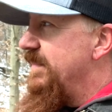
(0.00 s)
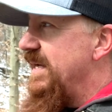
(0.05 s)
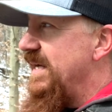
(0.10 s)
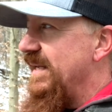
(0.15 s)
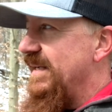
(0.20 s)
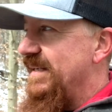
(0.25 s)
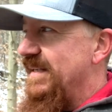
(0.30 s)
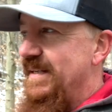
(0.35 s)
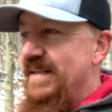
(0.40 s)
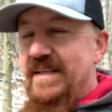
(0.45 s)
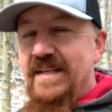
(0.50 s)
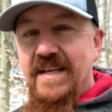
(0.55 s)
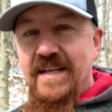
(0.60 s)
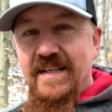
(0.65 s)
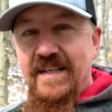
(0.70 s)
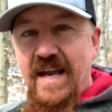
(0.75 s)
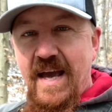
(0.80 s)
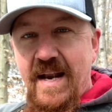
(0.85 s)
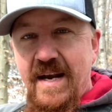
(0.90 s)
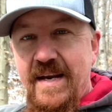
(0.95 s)

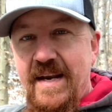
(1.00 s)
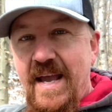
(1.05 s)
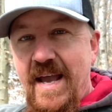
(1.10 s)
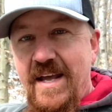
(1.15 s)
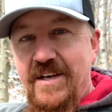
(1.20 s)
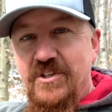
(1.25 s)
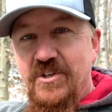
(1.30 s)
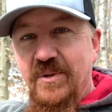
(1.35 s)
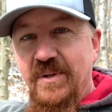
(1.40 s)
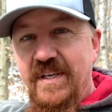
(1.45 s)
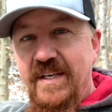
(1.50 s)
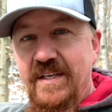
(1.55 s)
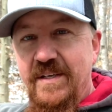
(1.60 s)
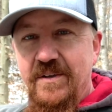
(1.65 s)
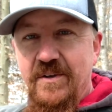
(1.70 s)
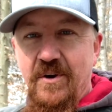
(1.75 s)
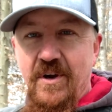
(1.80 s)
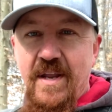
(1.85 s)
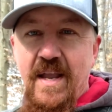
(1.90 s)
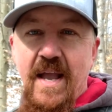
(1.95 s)
It kind of naturally
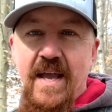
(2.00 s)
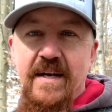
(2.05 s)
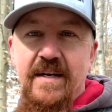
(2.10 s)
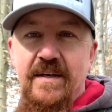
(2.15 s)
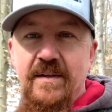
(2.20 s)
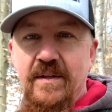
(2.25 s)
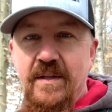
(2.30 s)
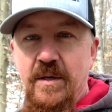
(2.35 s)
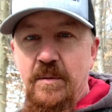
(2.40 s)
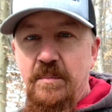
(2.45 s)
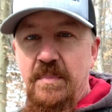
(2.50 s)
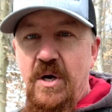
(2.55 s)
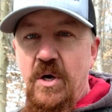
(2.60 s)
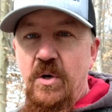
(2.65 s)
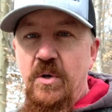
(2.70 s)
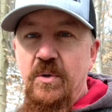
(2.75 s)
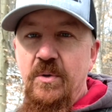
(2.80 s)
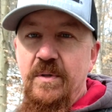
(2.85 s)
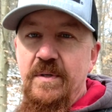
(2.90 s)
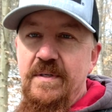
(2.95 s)
created a little
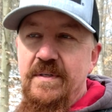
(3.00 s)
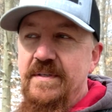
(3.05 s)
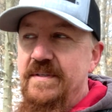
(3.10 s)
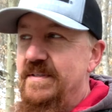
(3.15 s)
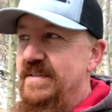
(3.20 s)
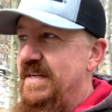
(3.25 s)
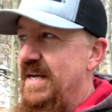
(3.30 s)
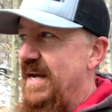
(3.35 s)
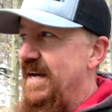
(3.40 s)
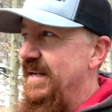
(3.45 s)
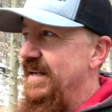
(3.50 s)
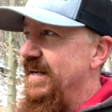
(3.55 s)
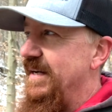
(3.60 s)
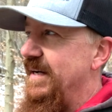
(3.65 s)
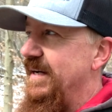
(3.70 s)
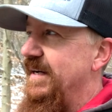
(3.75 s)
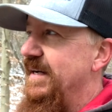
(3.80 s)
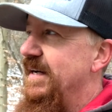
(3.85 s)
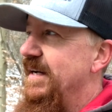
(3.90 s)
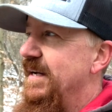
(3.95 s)
bowl down
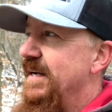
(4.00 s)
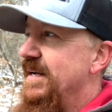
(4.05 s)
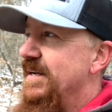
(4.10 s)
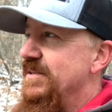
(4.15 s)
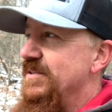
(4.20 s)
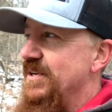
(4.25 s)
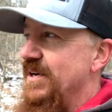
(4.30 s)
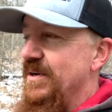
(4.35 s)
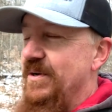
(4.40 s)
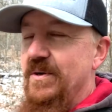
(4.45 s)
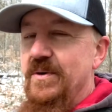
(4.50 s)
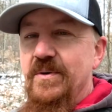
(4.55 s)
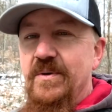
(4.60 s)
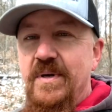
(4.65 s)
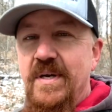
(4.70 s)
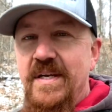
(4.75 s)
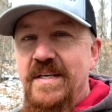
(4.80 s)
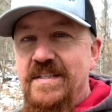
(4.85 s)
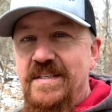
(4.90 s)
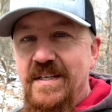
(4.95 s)
there, so
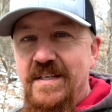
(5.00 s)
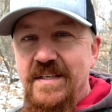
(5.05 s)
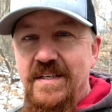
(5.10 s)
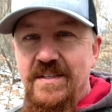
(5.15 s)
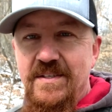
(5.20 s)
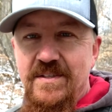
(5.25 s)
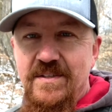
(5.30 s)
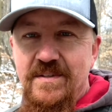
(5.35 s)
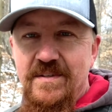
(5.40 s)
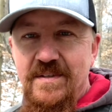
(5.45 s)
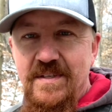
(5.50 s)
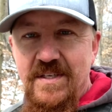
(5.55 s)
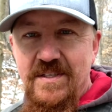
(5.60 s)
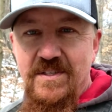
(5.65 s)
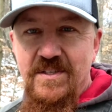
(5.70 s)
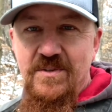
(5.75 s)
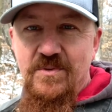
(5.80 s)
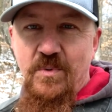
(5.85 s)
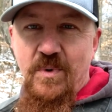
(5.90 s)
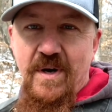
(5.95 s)
he said, this
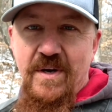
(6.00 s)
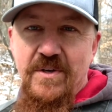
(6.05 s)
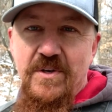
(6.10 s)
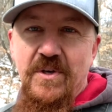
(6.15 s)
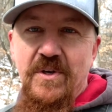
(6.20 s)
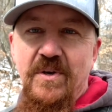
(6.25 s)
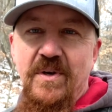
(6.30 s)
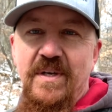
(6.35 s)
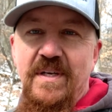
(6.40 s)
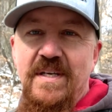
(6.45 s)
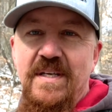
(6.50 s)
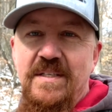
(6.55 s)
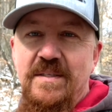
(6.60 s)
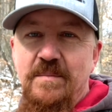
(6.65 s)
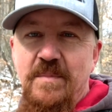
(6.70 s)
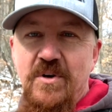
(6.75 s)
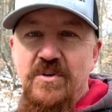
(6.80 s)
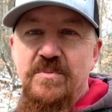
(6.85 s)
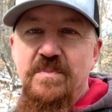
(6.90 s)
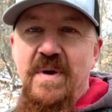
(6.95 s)
is where you're going to get the
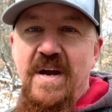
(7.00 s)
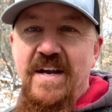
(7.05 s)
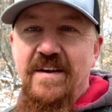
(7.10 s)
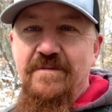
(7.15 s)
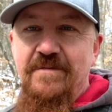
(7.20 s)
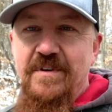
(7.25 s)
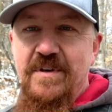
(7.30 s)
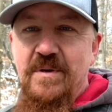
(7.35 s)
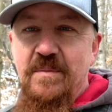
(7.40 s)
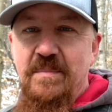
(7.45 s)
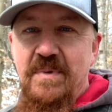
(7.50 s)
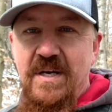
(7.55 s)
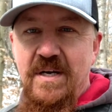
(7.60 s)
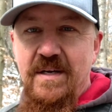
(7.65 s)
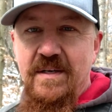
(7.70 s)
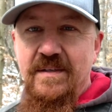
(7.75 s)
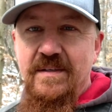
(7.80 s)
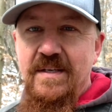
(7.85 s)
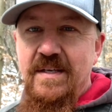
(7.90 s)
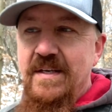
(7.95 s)
most bang for your
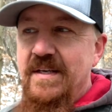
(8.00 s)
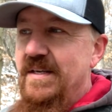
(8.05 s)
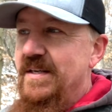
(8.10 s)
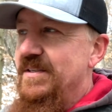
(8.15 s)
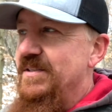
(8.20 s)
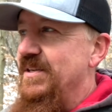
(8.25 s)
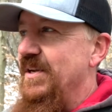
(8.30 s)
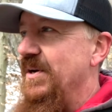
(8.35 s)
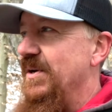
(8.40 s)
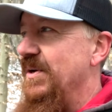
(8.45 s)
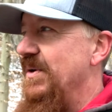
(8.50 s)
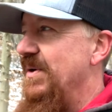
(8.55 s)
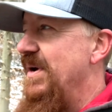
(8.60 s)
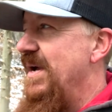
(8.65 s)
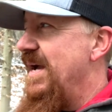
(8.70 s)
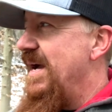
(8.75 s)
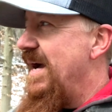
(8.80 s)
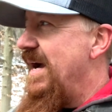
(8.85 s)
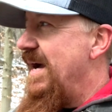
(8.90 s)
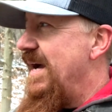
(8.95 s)
buck. So
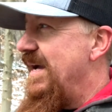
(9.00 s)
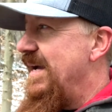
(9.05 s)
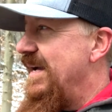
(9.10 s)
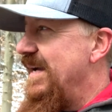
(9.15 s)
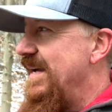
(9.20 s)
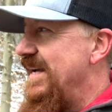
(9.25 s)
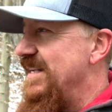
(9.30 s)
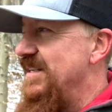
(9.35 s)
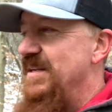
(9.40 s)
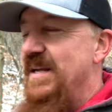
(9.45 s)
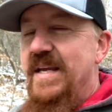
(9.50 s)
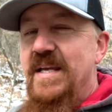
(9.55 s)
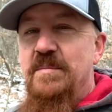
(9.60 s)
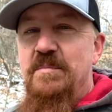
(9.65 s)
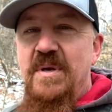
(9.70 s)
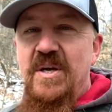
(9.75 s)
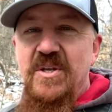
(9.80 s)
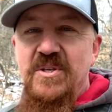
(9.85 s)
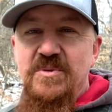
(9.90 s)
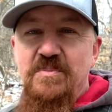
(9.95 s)
he
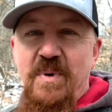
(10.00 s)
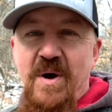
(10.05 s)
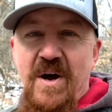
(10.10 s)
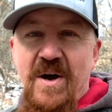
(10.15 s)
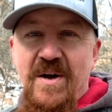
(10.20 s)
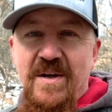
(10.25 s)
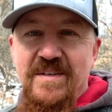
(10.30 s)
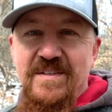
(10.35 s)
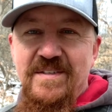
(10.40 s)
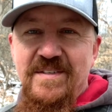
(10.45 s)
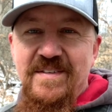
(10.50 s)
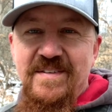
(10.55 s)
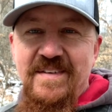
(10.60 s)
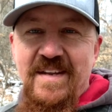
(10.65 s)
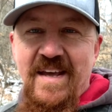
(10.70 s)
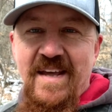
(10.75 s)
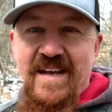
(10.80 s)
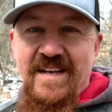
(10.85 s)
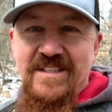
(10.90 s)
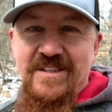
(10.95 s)
builds ponds and
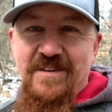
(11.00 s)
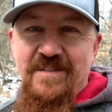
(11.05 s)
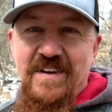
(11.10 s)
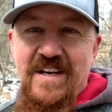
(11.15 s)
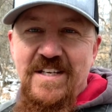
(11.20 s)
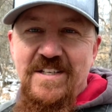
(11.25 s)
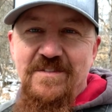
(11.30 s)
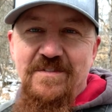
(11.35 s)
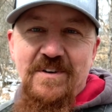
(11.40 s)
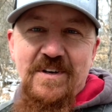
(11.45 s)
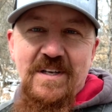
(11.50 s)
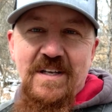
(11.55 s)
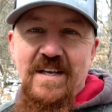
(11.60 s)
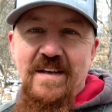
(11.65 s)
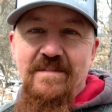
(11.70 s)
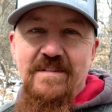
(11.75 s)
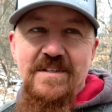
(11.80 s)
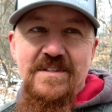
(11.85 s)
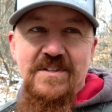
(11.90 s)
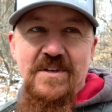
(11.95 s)
excavates for a
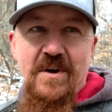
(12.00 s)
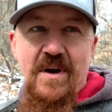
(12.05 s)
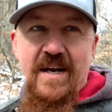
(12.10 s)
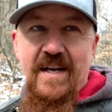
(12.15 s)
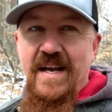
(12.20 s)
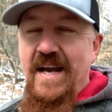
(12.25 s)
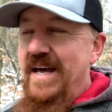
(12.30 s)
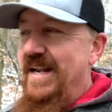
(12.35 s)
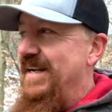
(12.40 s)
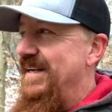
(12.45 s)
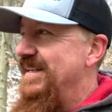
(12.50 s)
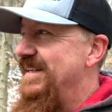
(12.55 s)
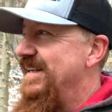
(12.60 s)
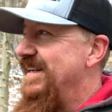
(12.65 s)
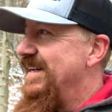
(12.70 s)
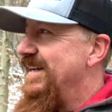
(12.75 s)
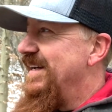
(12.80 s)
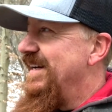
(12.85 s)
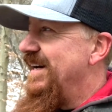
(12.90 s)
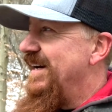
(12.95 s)
living, so I kind
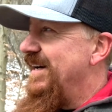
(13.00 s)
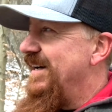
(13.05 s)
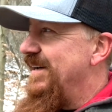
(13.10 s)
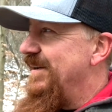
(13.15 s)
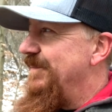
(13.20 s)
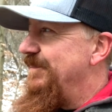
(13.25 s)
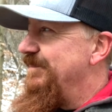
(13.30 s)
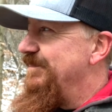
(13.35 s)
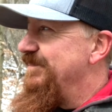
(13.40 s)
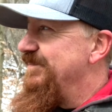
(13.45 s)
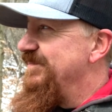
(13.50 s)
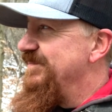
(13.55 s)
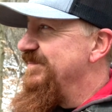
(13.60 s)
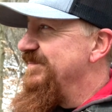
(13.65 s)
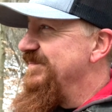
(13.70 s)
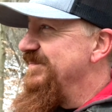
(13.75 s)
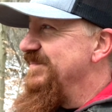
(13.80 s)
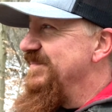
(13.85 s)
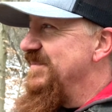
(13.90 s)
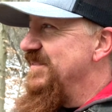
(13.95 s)
of
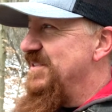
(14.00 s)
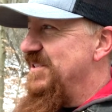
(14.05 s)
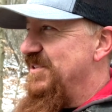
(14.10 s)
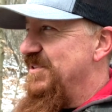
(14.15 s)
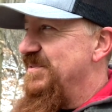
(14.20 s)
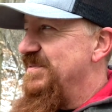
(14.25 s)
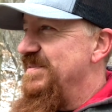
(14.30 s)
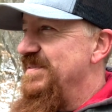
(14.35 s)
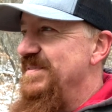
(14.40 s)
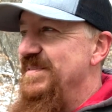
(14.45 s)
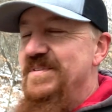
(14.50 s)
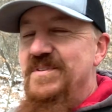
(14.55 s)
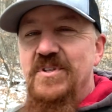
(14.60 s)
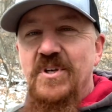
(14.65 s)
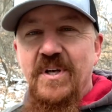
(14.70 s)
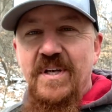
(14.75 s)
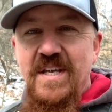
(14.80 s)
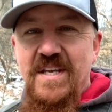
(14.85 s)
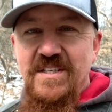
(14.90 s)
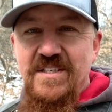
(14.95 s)
just
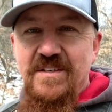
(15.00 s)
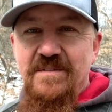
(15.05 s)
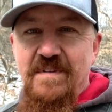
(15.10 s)
took his